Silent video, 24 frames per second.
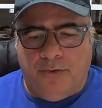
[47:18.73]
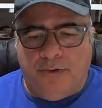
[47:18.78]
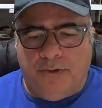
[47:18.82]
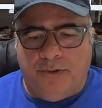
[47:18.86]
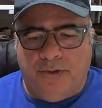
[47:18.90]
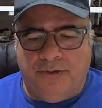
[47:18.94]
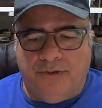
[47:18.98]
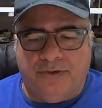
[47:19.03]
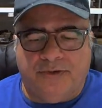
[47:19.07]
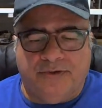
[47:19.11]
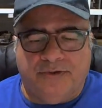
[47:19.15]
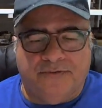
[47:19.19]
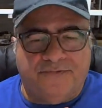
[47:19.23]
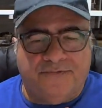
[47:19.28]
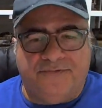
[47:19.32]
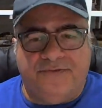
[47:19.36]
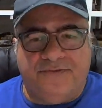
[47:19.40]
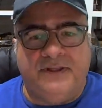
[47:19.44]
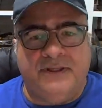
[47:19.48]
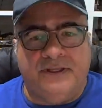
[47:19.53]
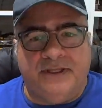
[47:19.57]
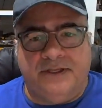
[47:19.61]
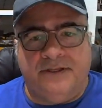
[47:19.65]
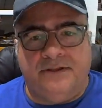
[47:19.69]
You could
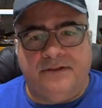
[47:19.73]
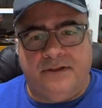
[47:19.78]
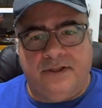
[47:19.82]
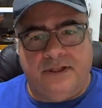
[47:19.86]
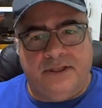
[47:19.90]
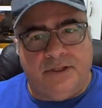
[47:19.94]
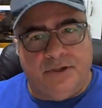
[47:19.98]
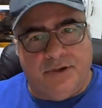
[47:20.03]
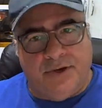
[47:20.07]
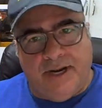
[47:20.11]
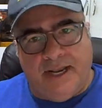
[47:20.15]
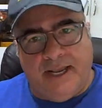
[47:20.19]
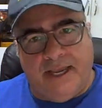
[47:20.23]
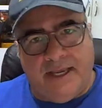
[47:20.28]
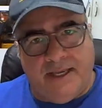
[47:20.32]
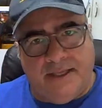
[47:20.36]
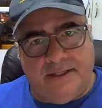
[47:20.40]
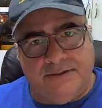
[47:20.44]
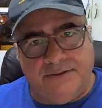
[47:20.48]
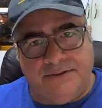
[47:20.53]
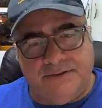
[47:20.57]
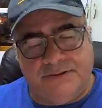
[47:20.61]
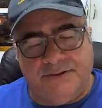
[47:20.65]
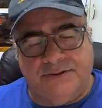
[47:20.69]
feel it in your
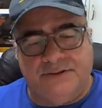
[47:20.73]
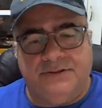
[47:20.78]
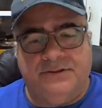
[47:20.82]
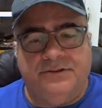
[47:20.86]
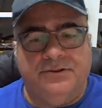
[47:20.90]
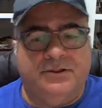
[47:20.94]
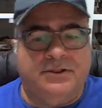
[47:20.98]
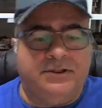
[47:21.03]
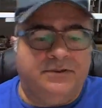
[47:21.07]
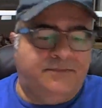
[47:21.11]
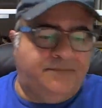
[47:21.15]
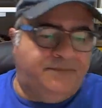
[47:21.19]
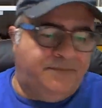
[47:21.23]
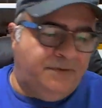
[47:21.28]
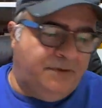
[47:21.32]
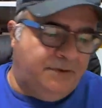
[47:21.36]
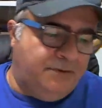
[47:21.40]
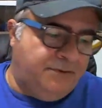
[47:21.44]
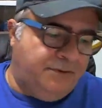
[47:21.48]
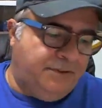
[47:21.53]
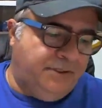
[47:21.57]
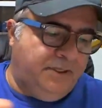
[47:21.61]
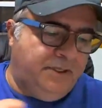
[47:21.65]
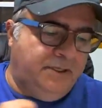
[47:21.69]
hands. You could
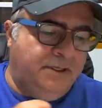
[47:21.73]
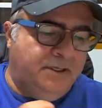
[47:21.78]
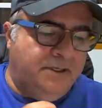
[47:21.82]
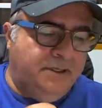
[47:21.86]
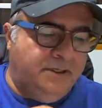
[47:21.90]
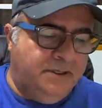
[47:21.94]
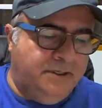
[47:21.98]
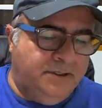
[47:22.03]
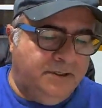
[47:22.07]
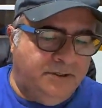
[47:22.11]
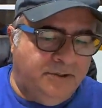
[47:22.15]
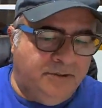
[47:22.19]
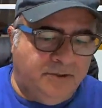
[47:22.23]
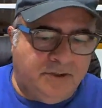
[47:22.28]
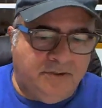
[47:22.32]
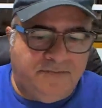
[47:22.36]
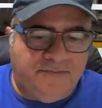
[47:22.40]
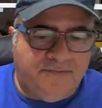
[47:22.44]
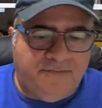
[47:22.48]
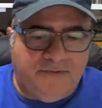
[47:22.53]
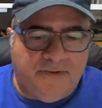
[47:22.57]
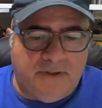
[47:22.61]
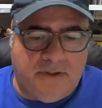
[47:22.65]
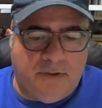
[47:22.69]
feel
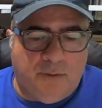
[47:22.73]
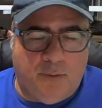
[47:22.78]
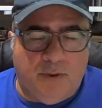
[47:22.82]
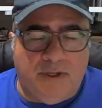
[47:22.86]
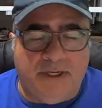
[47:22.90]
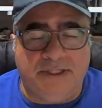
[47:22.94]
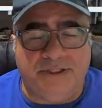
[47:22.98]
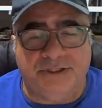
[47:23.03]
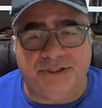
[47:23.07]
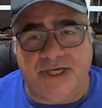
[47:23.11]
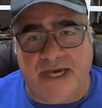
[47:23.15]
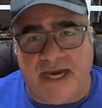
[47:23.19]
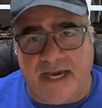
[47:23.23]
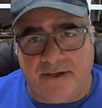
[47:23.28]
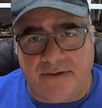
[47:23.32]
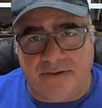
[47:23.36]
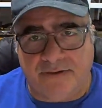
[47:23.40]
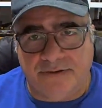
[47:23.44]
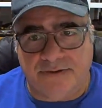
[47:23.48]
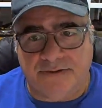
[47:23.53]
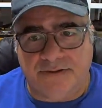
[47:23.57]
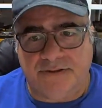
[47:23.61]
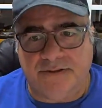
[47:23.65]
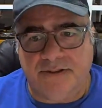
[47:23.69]
it when it
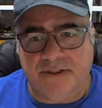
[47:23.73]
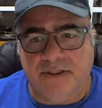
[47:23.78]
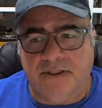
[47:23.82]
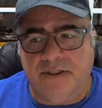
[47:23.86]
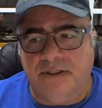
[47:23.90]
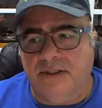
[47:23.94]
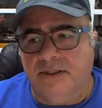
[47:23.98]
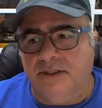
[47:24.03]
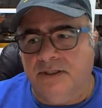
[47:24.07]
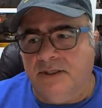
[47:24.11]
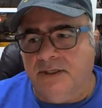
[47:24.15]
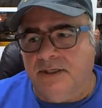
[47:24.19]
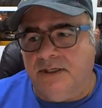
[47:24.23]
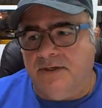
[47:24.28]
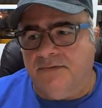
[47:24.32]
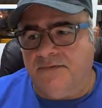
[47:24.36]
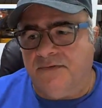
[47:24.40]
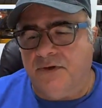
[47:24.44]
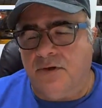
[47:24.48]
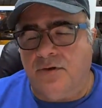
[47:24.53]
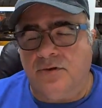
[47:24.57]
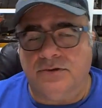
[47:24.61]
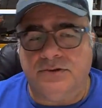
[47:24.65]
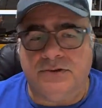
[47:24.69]
chatters. If
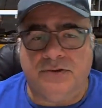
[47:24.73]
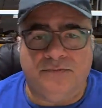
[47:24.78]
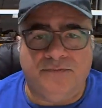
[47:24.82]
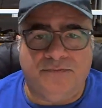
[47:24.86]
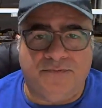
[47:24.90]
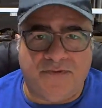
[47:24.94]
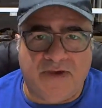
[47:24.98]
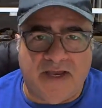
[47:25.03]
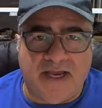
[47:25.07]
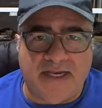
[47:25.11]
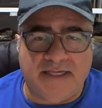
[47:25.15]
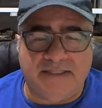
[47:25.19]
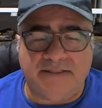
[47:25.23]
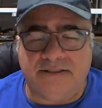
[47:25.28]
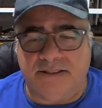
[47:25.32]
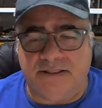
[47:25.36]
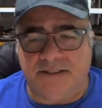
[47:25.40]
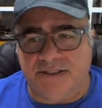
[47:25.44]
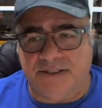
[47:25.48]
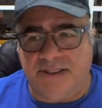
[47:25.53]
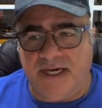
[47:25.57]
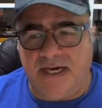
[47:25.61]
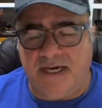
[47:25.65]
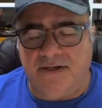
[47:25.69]
you're going too fast,
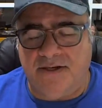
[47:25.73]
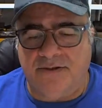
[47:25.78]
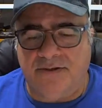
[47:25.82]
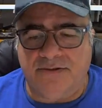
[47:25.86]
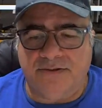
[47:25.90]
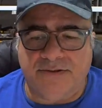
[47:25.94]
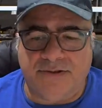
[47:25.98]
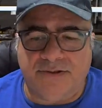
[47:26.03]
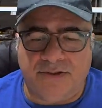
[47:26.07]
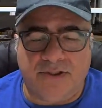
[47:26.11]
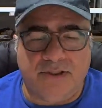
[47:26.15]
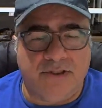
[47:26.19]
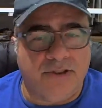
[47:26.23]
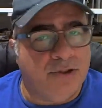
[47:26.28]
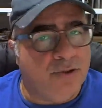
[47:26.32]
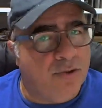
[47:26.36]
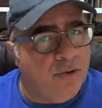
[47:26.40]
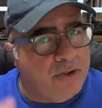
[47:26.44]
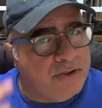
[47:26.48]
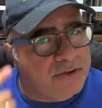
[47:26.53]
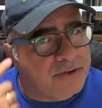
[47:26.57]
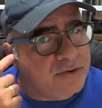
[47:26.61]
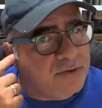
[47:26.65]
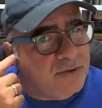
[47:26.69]
it chatters. You
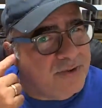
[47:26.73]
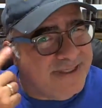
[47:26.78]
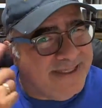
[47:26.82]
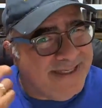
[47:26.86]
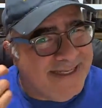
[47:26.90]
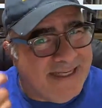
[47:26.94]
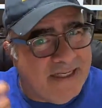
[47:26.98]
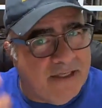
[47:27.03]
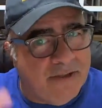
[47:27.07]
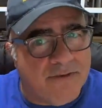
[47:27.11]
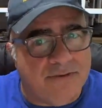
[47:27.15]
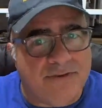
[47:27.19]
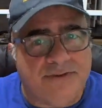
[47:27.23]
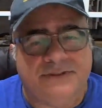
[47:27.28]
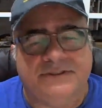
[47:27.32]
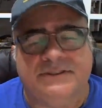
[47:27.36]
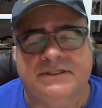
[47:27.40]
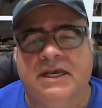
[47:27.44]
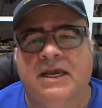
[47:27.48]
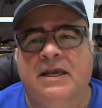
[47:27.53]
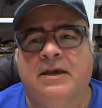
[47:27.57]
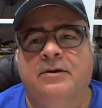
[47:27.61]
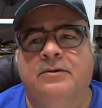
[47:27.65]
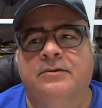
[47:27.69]
also can hear the
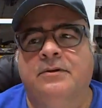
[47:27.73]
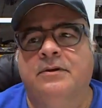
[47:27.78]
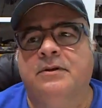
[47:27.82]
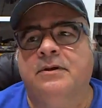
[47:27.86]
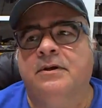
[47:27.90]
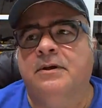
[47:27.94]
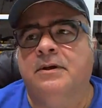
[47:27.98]
sound.